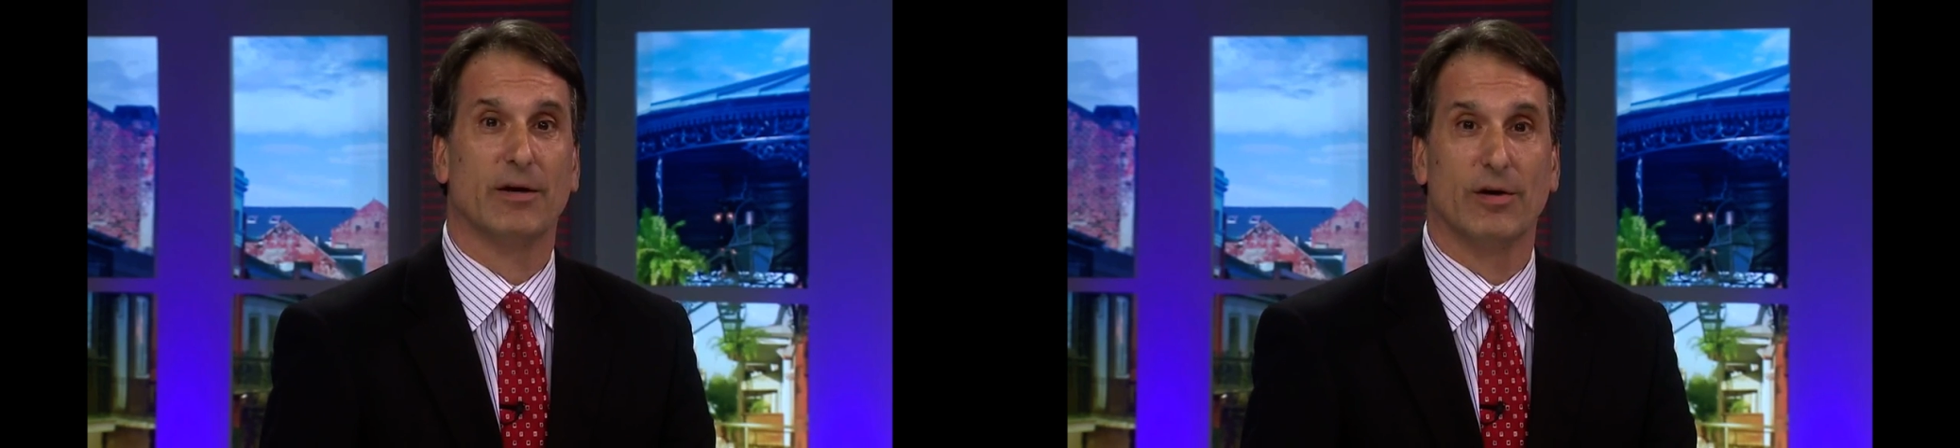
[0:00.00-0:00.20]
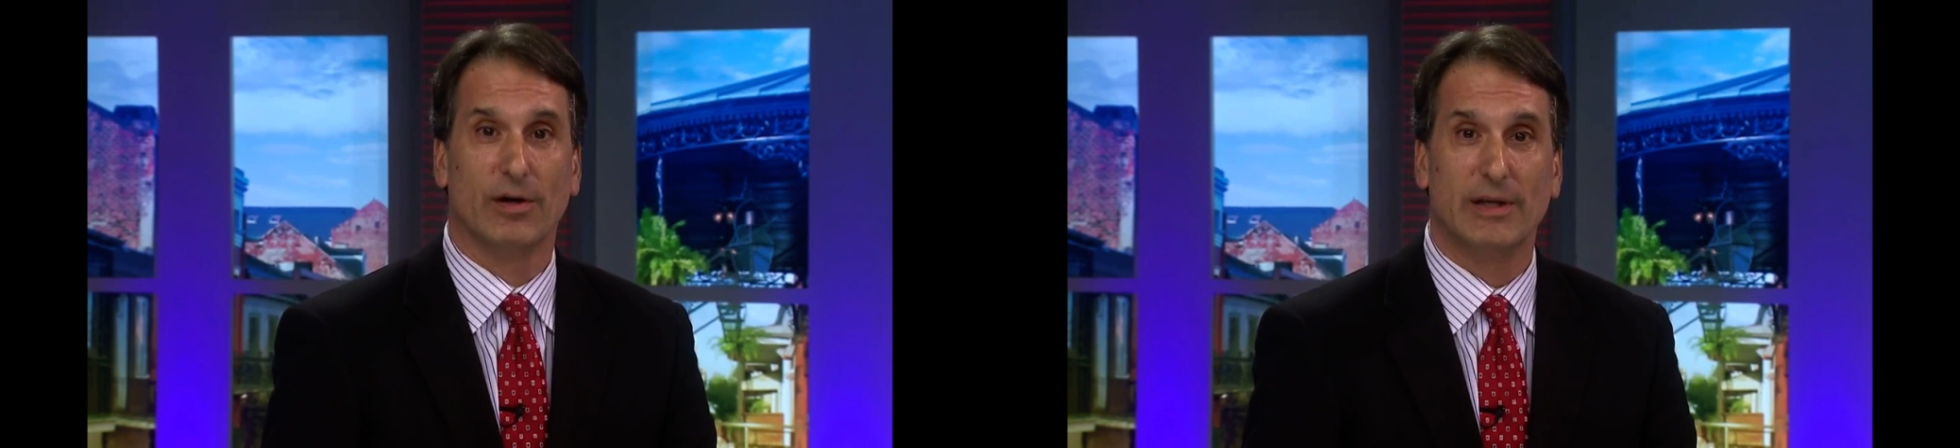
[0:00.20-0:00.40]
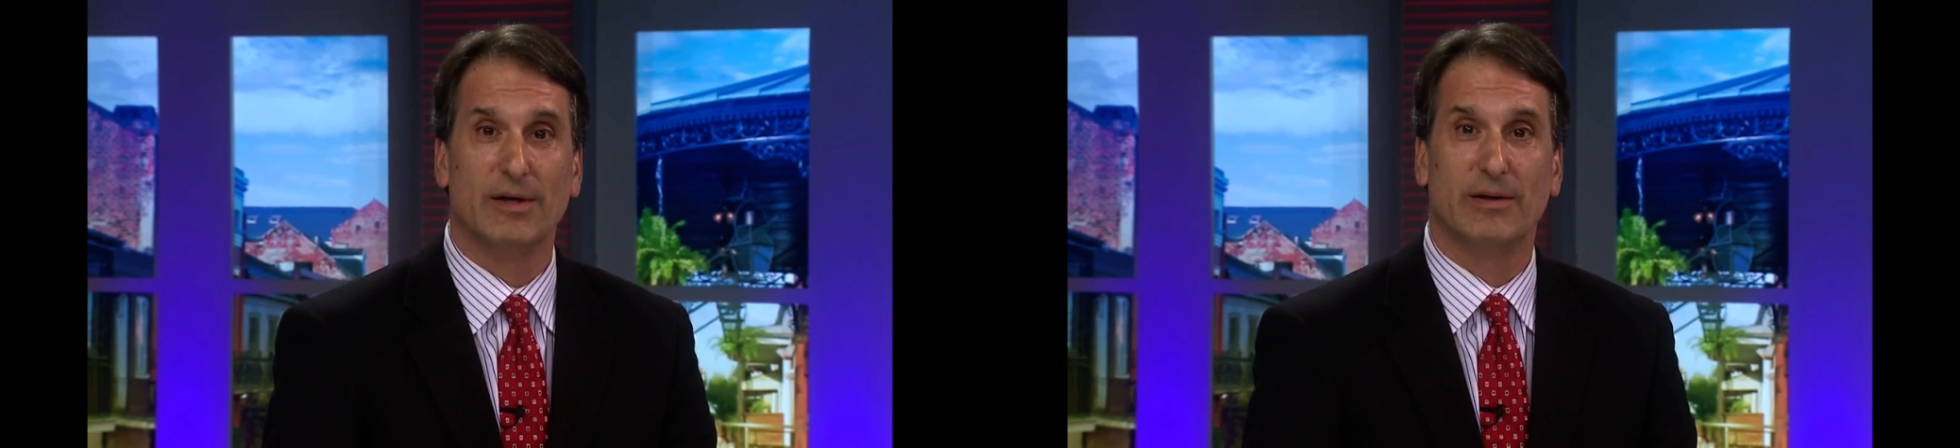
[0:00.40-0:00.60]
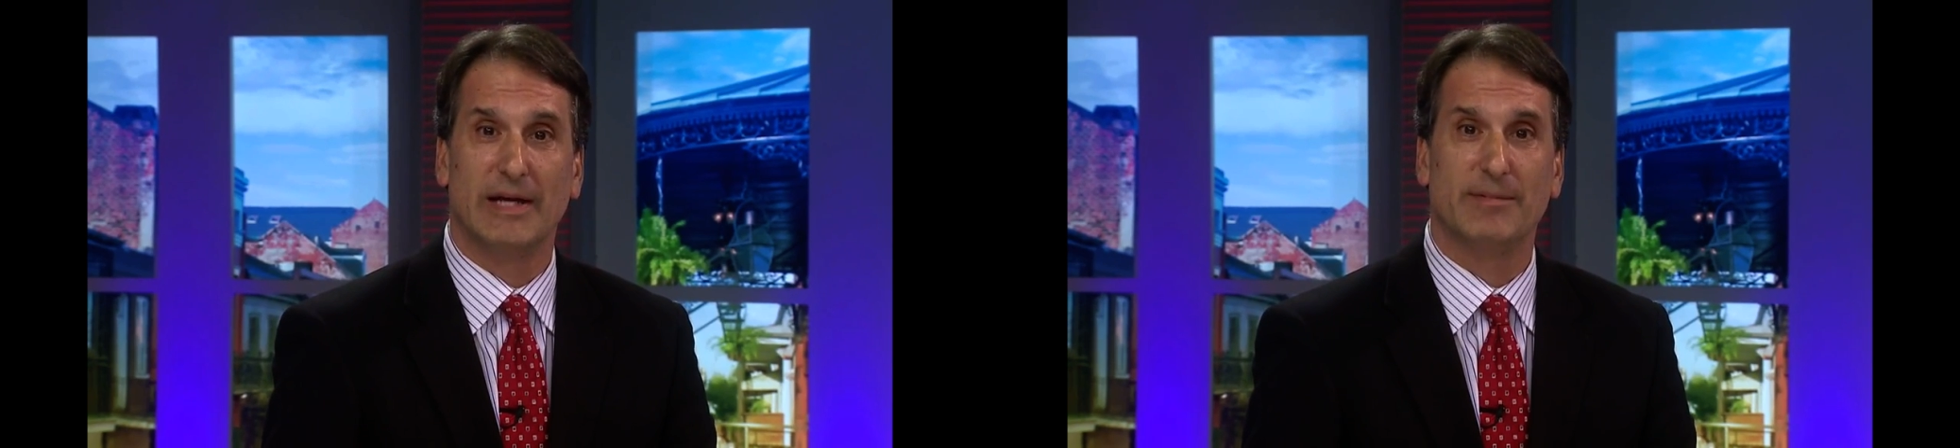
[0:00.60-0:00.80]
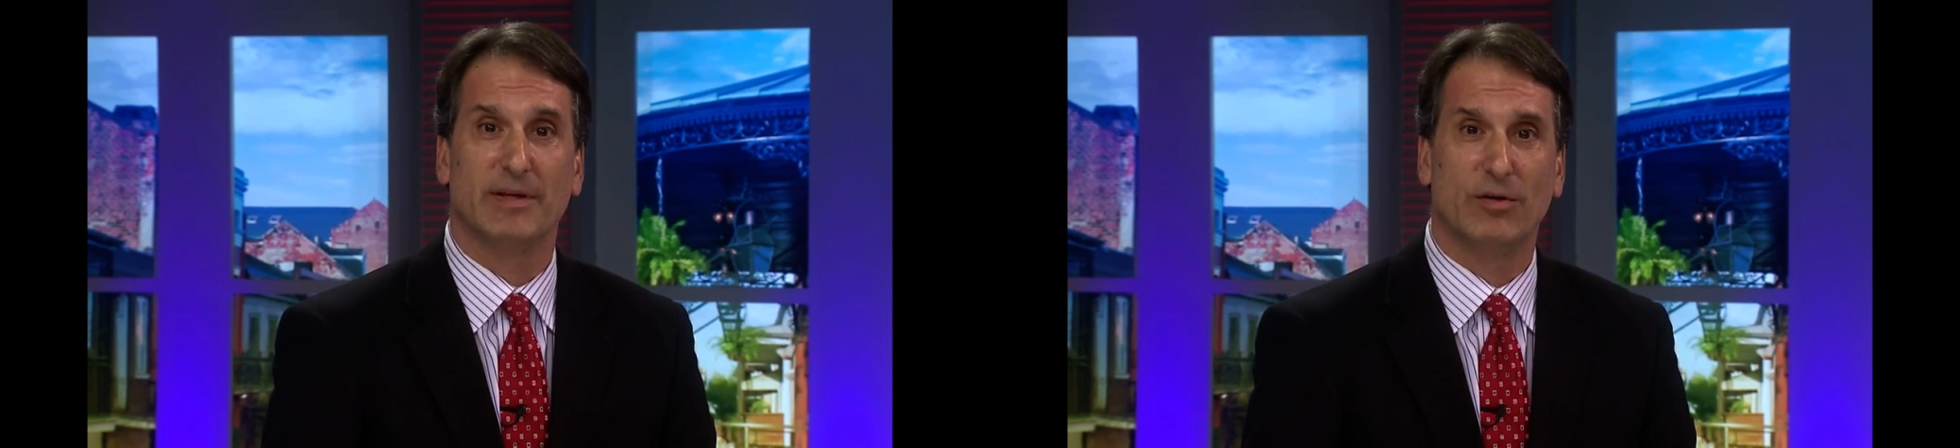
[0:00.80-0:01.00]
their earlier
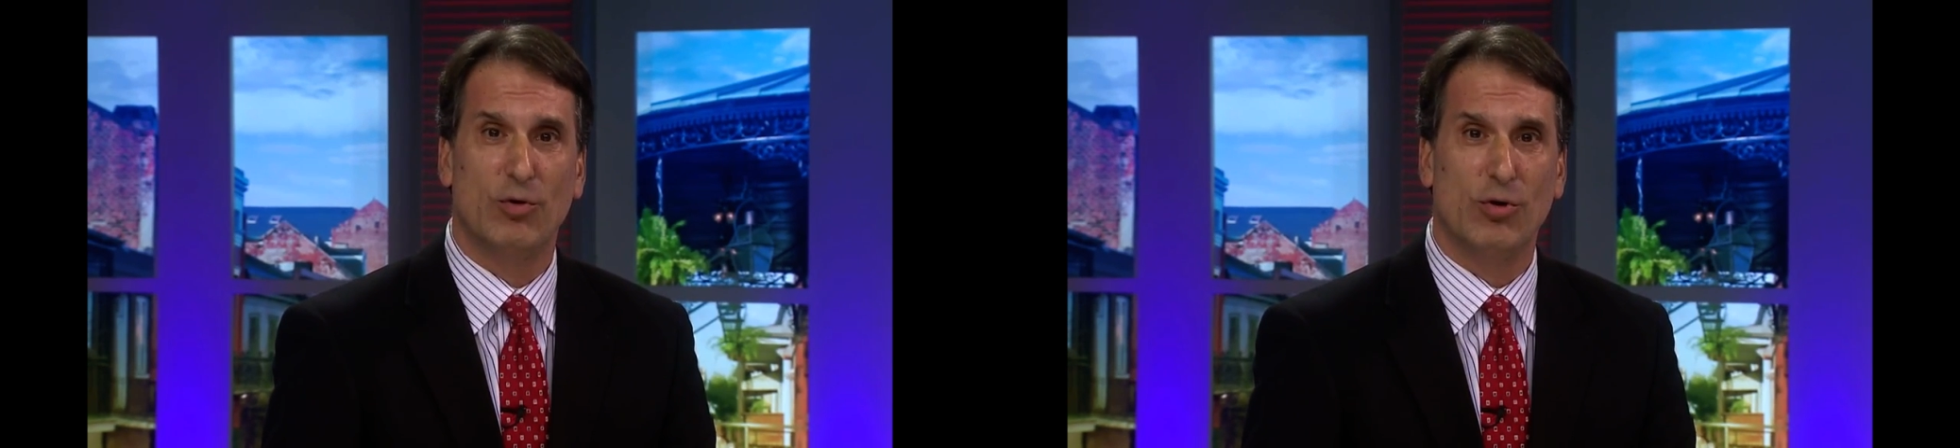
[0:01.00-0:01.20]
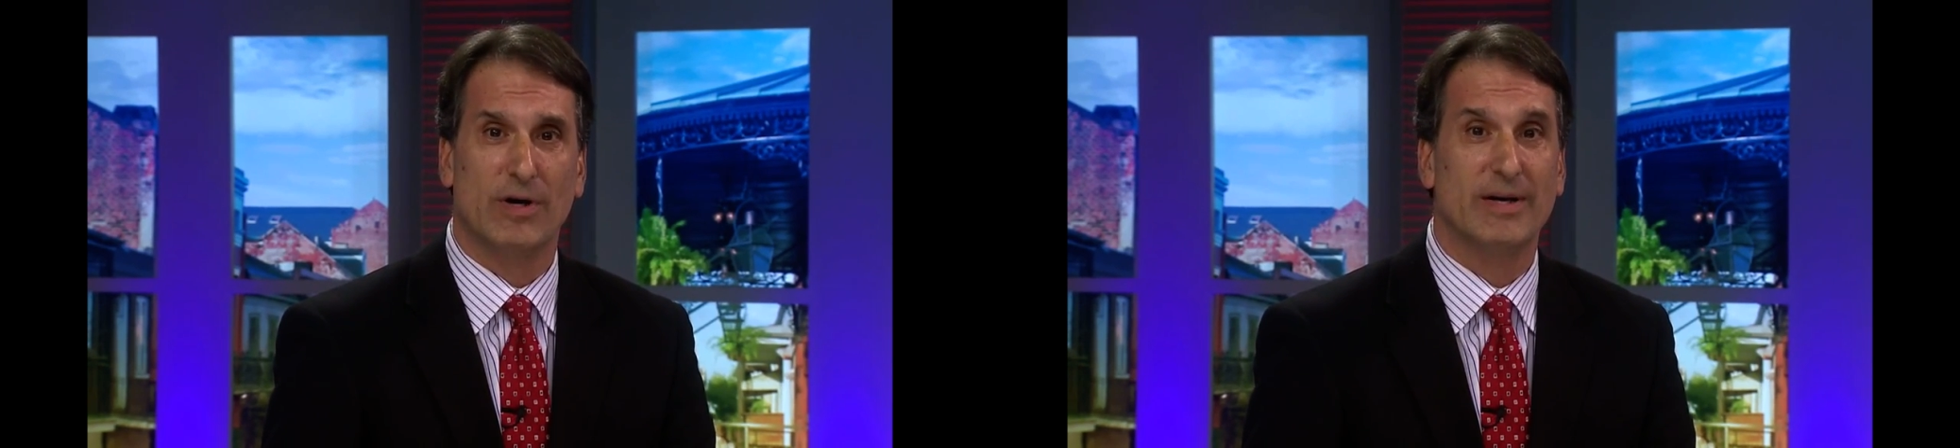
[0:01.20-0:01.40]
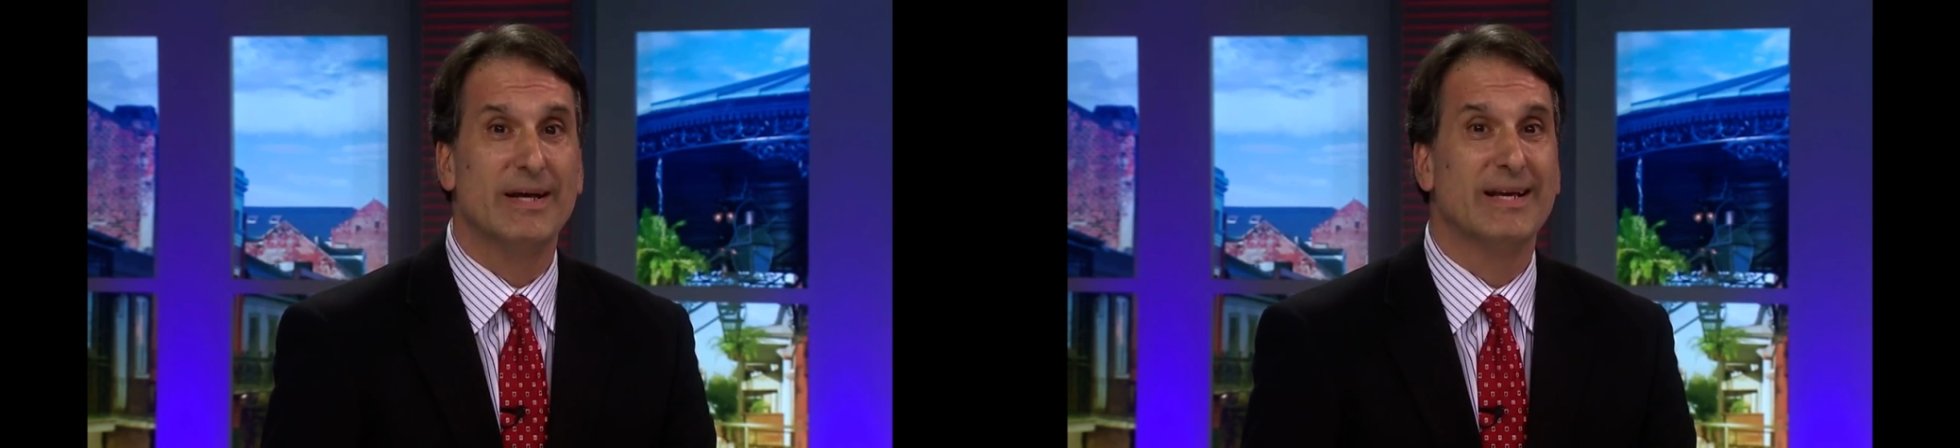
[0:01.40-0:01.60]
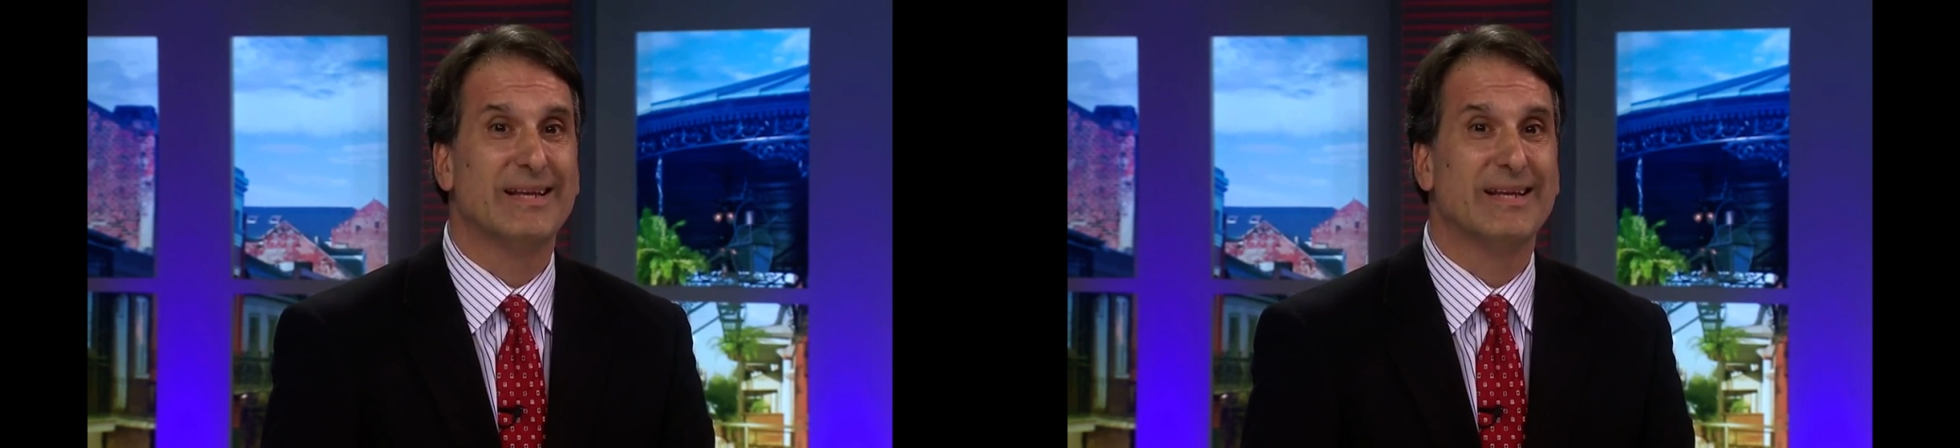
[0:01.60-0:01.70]
claims in court